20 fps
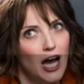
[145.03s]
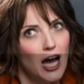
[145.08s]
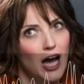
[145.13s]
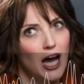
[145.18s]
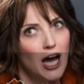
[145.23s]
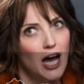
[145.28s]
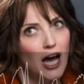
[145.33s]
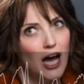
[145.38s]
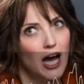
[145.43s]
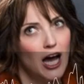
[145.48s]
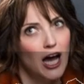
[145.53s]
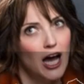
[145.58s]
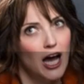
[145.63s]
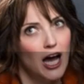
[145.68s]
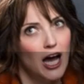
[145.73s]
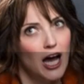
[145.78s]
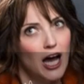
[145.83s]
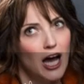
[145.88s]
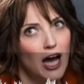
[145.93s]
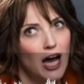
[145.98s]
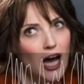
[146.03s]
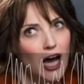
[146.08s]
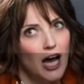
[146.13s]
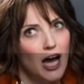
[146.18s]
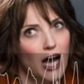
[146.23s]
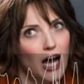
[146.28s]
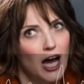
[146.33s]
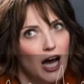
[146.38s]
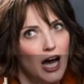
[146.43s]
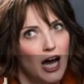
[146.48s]
And then you say
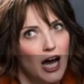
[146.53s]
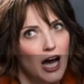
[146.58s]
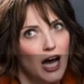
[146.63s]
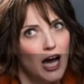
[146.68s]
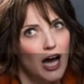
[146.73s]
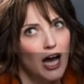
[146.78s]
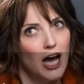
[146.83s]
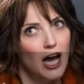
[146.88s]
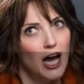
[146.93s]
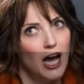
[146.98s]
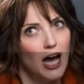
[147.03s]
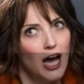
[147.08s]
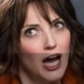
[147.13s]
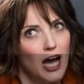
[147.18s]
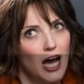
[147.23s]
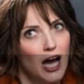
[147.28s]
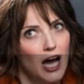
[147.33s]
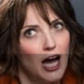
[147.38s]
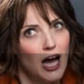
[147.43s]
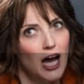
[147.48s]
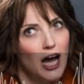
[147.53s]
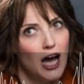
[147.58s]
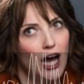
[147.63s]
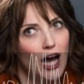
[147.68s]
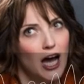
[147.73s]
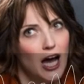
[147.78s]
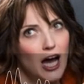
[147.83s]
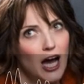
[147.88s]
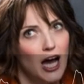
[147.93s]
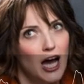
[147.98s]
yes. Oh, wait, it's going to take an
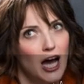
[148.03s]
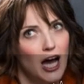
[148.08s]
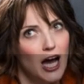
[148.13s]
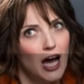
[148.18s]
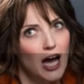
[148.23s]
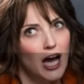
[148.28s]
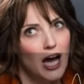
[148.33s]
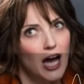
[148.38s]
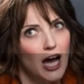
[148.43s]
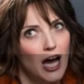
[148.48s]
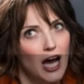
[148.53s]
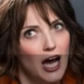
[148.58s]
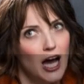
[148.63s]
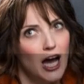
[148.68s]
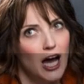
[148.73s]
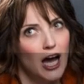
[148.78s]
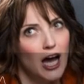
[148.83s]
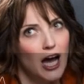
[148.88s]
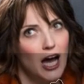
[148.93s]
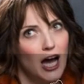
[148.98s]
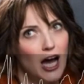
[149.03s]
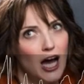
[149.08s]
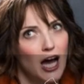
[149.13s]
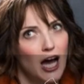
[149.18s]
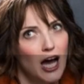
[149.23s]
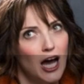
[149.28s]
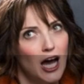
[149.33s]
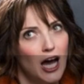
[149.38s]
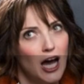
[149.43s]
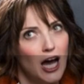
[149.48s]
hour. I'll be their first guest. And
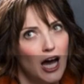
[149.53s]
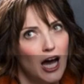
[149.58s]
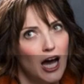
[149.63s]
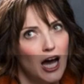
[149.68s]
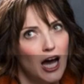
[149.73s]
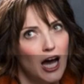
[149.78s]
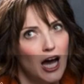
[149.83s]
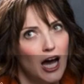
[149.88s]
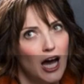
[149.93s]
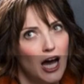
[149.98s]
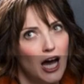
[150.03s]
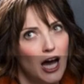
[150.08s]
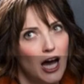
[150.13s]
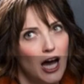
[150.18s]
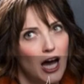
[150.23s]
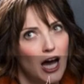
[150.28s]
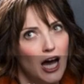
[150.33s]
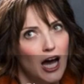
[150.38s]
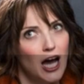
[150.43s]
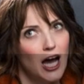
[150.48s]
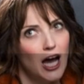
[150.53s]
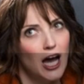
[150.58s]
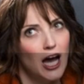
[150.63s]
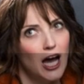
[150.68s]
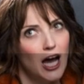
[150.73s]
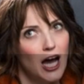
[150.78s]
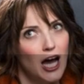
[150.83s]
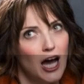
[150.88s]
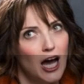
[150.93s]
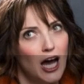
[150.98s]
then it just becomes this thing where now
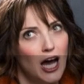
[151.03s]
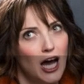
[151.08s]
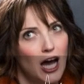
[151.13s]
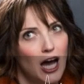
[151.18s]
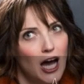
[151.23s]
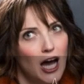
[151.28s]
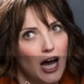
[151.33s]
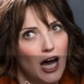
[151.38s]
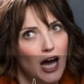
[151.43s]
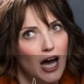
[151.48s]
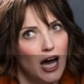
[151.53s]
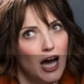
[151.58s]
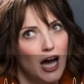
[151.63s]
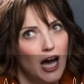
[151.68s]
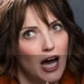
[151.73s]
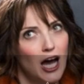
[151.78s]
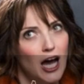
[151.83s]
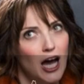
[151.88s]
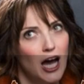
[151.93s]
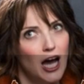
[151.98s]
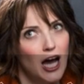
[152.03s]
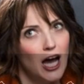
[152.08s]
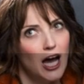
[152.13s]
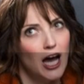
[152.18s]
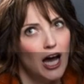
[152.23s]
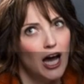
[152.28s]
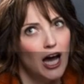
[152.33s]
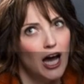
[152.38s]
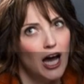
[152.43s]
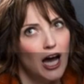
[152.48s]
they're emailing you.
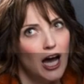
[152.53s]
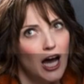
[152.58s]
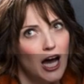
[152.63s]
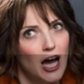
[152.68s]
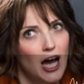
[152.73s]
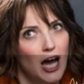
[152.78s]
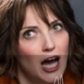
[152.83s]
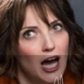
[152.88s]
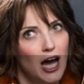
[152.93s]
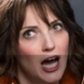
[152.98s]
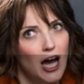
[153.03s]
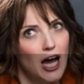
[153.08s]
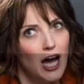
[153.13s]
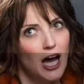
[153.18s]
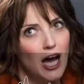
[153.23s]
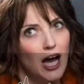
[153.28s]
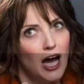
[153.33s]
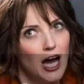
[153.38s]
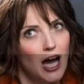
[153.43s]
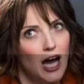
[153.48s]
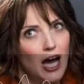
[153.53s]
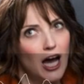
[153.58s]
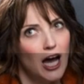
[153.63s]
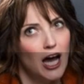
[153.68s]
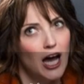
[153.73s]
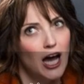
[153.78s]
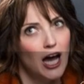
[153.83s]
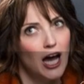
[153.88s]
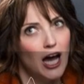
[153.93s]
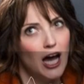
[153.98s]
And, you know, what would
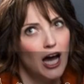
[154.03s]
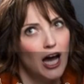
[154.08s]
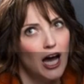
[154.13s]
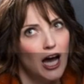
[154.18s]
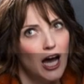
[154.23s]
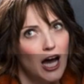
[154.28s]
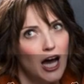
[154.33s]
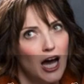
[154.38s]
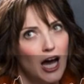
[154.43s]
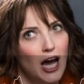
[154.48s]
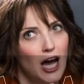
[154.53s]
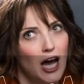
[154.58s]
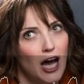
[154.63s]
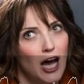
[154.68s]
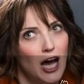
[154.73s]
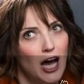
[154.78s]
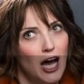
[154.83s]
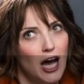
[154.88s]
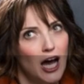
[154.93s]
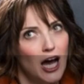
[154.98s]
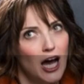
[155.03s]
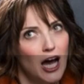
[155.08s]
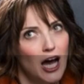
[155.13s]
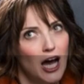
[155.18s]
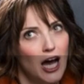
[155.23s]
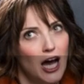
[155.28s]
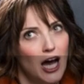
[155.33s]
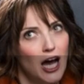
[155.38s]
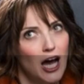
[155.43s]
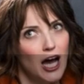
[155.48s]
be really cool is if
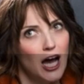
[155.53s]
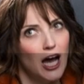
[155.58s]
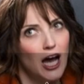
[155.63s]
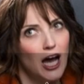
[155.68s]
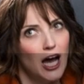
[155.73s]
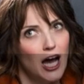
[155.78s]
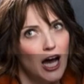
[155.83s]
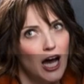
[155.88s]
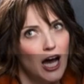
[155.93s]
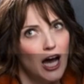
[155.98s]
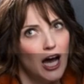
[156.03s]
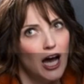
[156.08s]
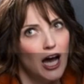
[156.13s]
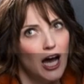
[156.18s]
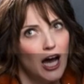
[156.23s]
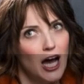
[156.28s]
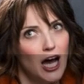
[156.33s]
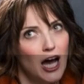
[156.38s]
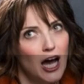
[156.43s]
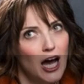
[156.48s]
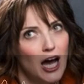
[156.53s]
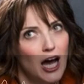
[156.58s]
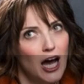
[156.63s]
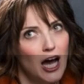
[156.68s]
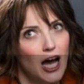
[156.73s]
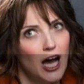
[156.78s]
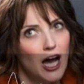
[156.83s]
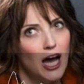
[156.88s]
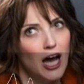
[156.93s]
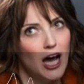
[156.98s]
you could do this kind of prep work
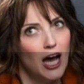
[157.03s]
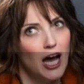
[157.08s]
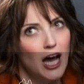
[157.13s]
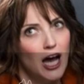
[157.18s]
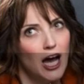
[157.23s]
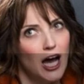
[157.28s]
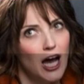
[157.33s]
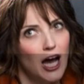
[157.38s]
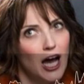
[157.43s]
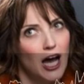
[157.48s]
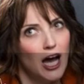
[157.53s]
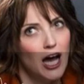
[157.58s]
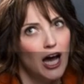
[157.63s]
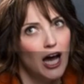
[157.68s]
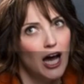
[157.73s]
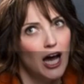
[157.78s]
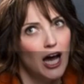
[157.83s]
for it. Or maybe